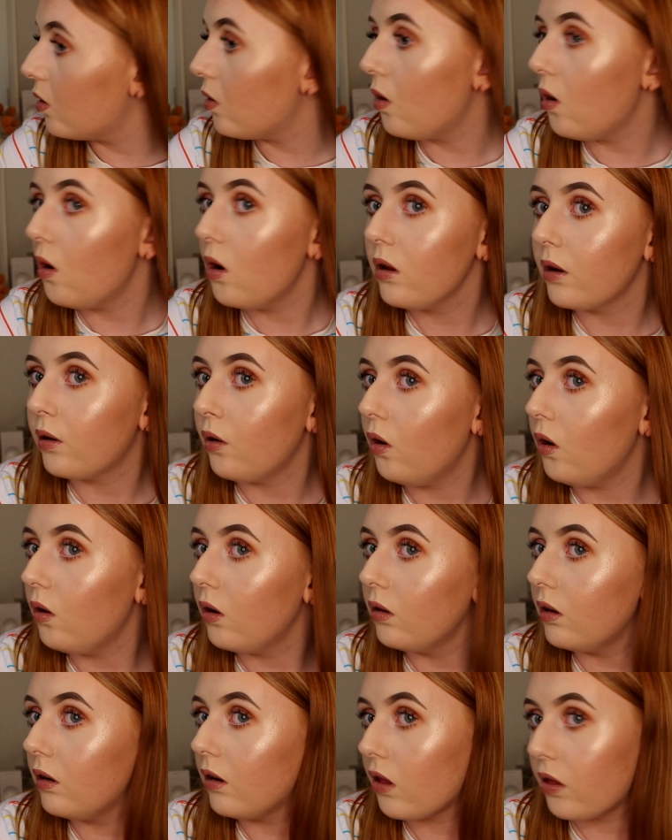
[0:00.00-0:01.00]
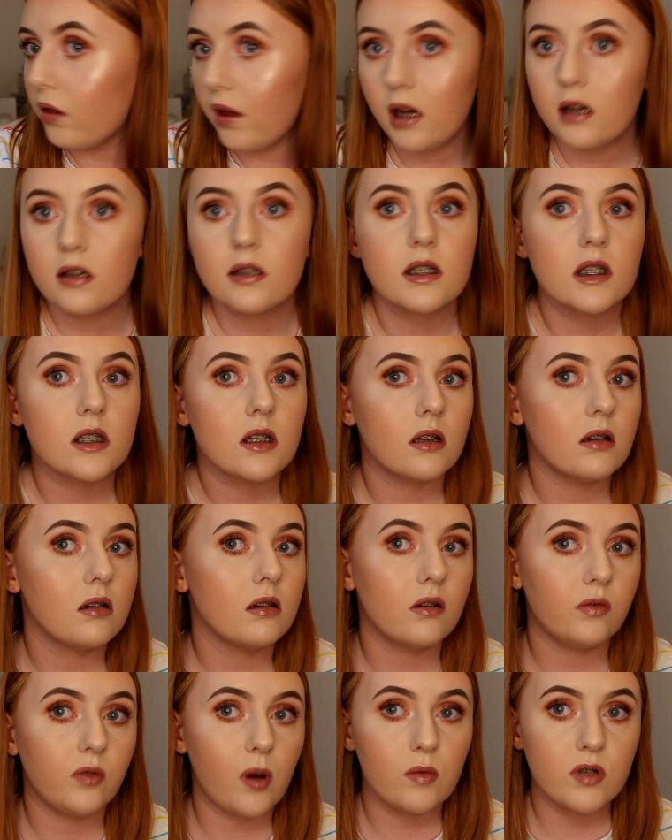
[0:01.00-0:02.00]
all in all, this
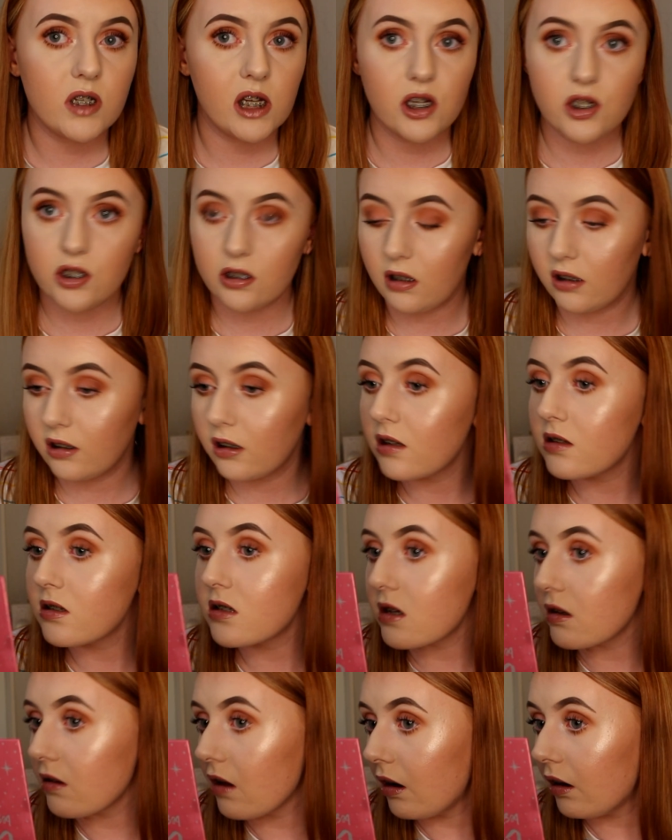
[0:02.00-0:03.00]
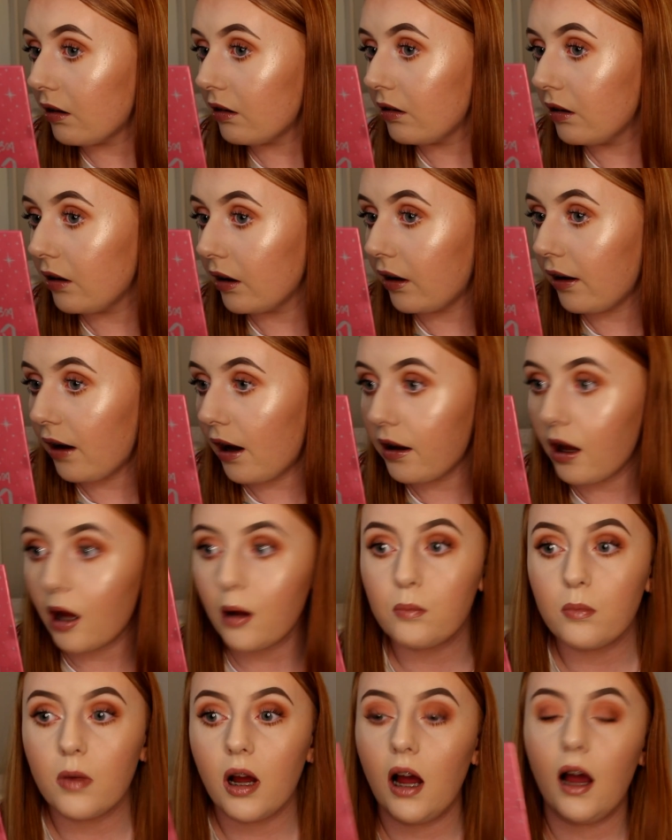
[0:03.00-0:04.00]
foundation and concealer, like, I
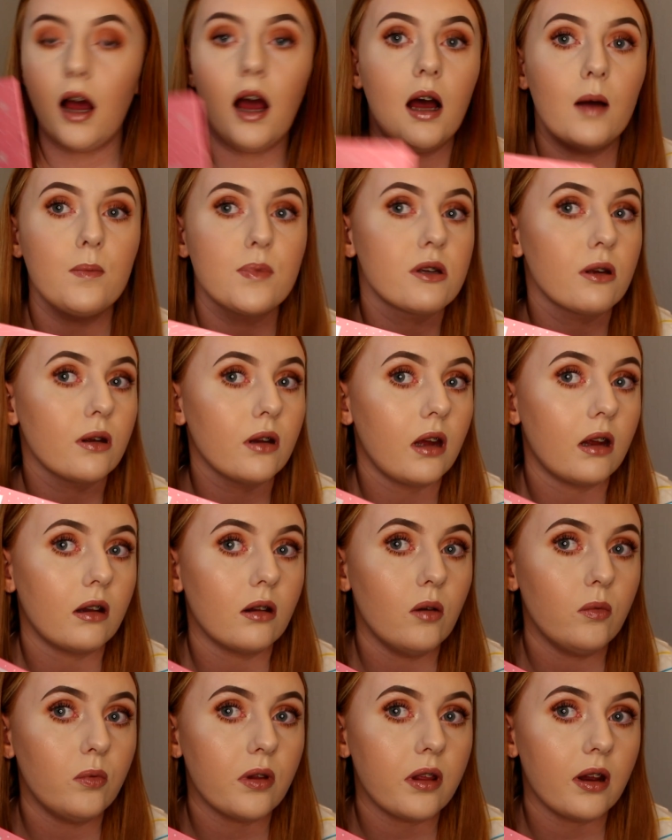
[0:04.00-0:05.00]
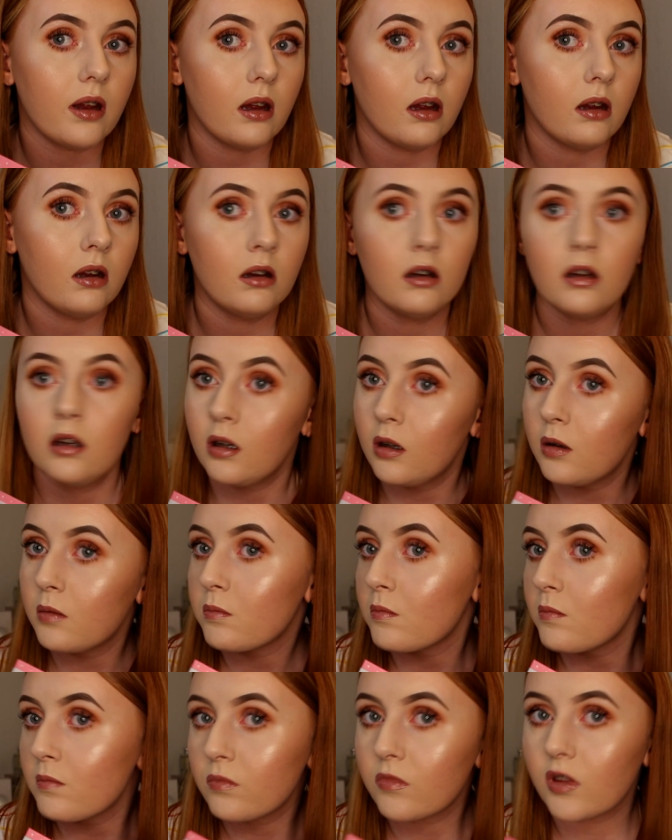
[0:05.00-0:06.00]
am absolutely in love with it.
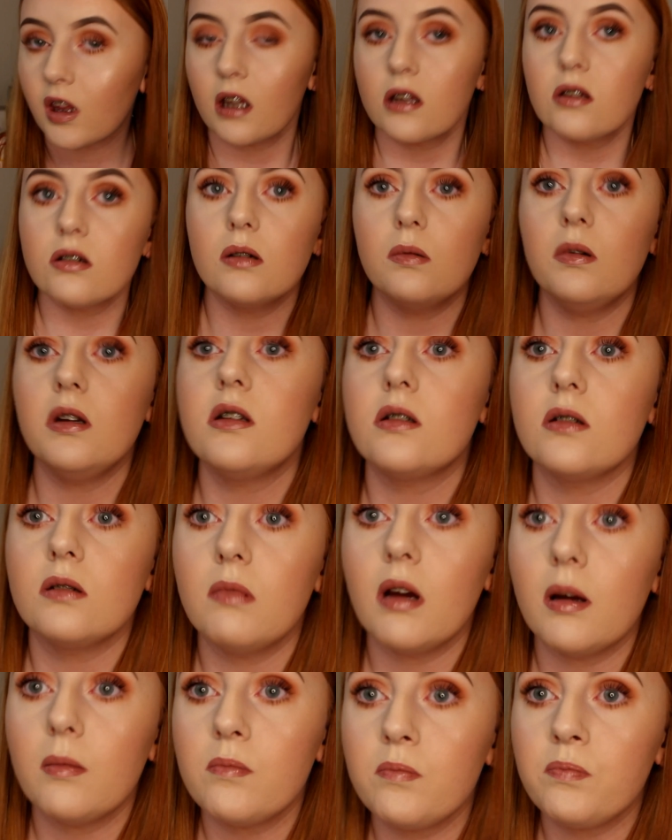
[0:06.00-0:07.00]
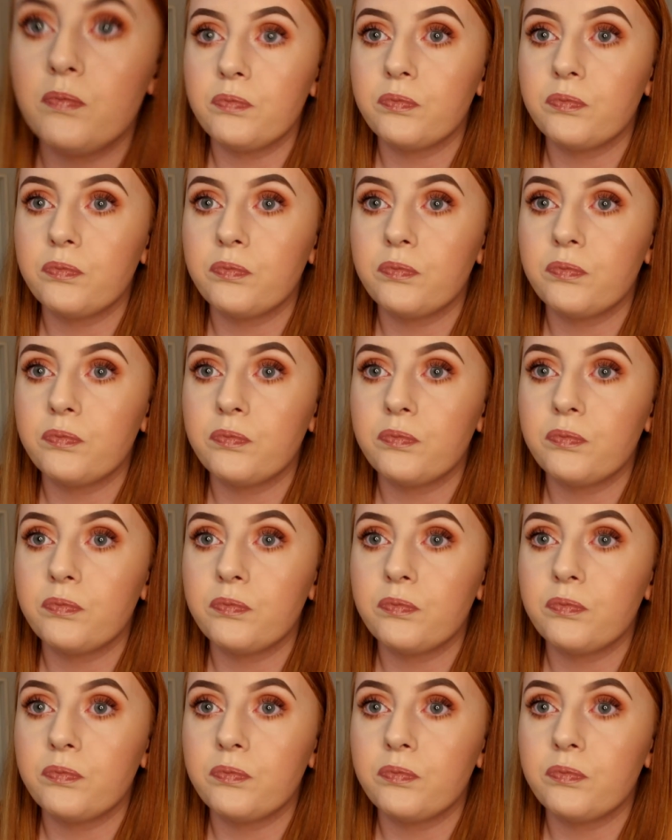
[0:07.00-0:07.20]
I'll do a wee zoom in.